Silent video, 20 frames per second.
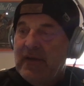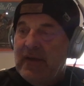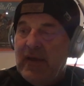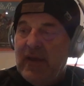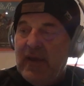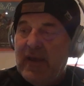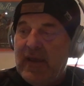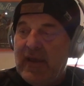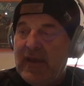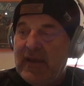
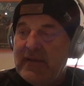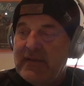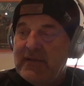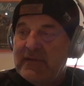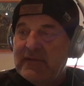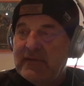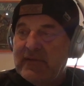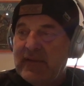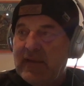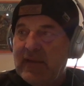
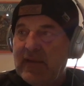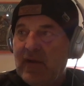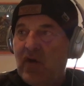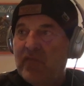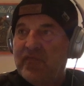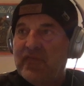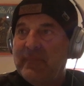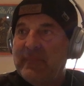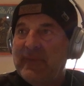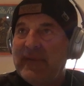And they
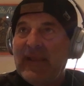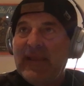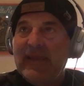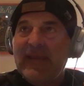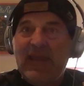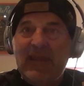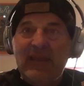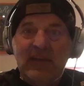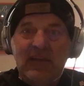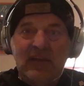offered me like
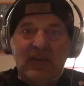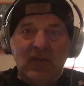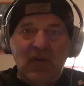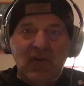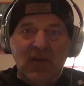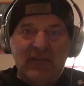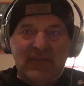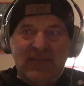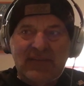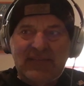
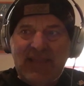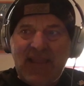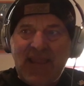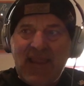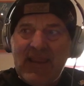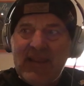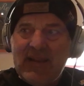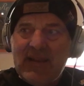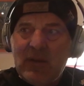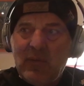$80 a
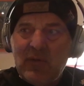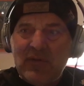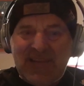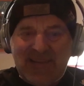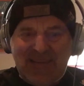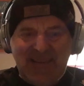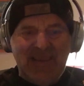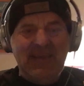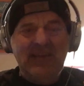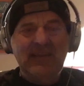day. And I was
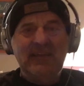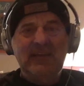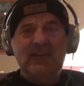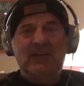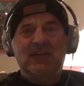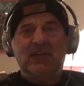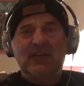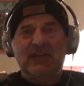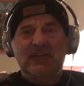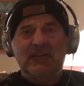like,
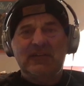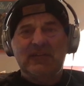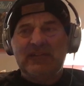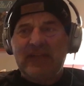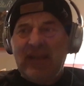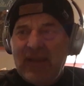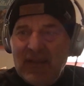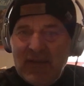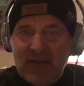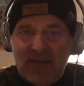$80 a
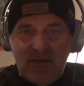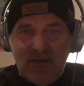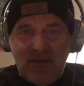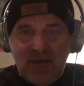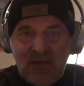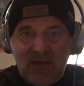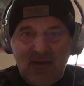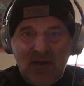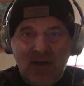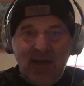day?
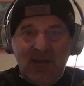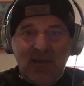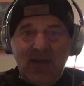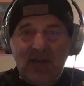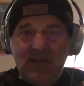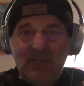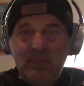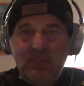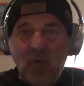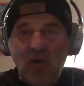I
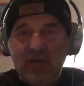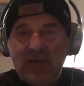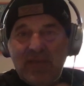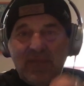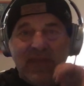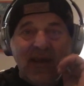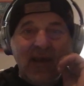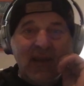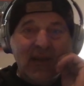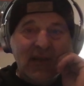got more than
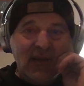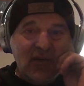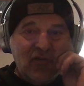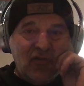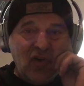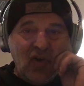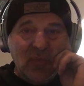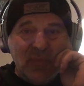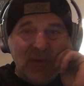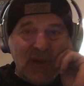that in
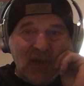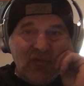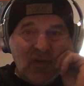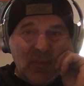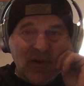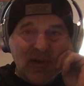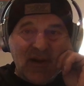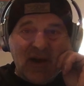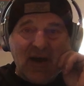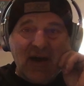Germany
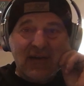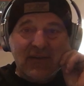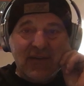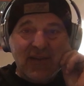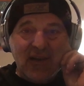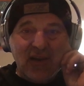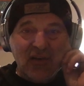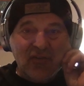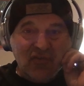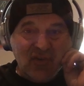from a car
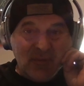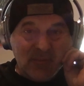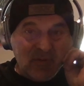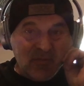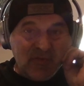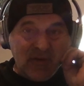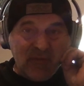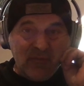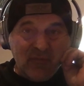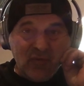dealership
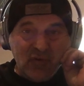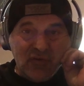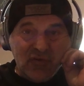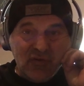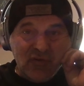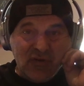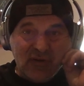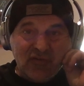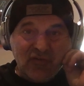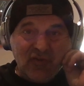if I would
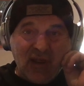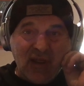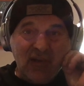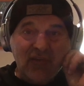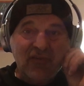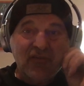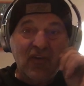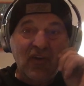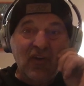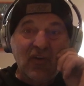do a trial
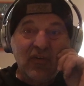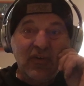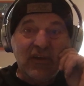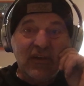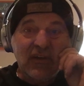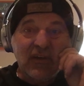show.